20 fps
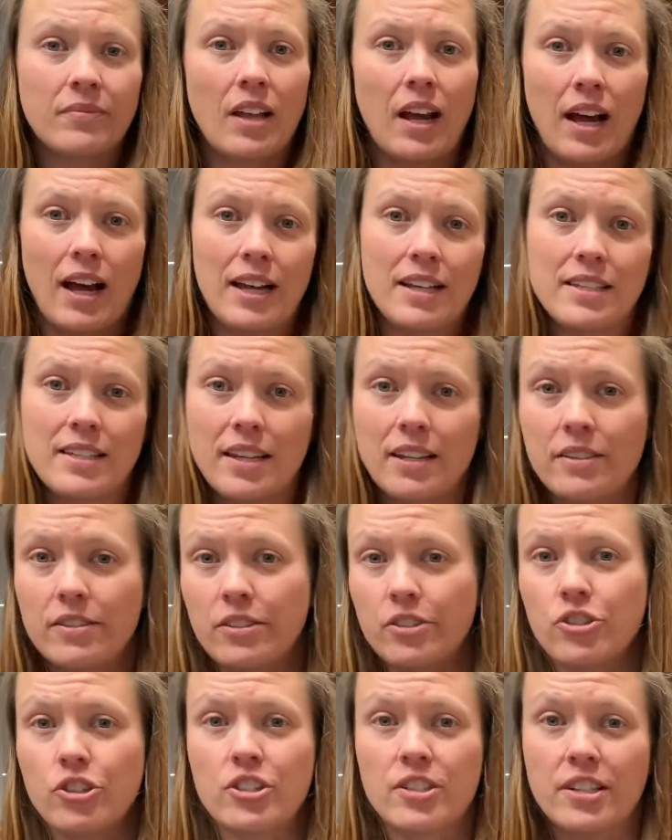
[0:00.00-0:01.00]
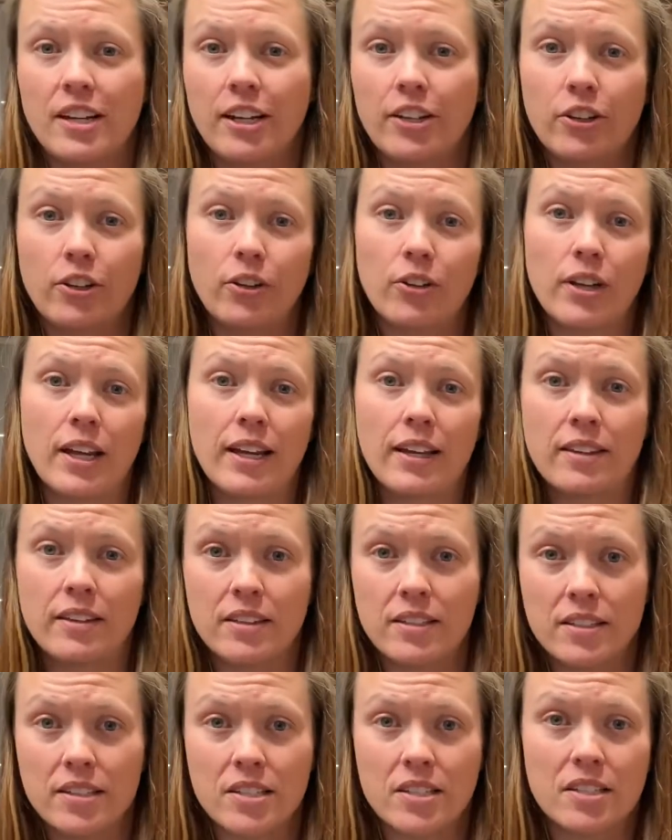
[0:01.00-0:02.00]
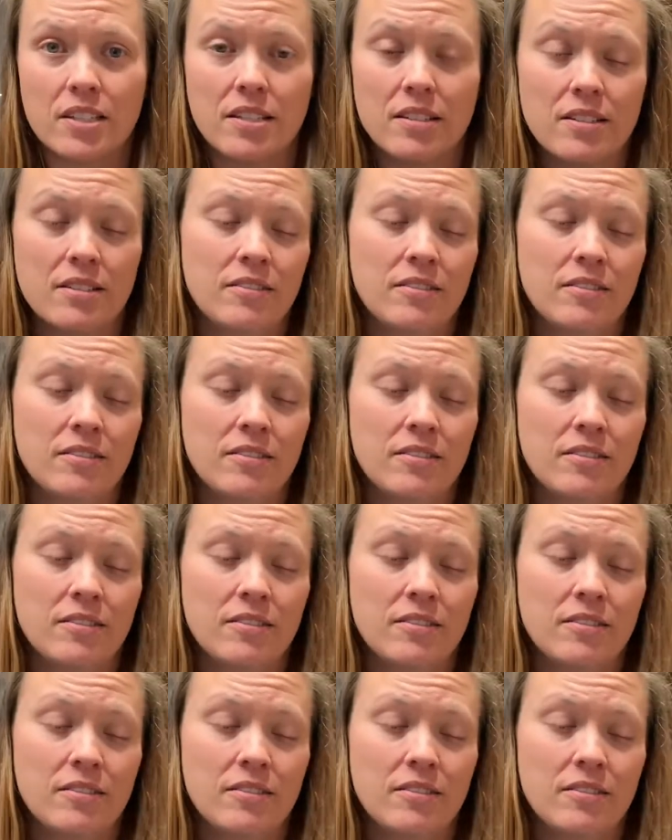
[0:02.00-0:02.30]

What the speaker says: I tend to just kind of go like this.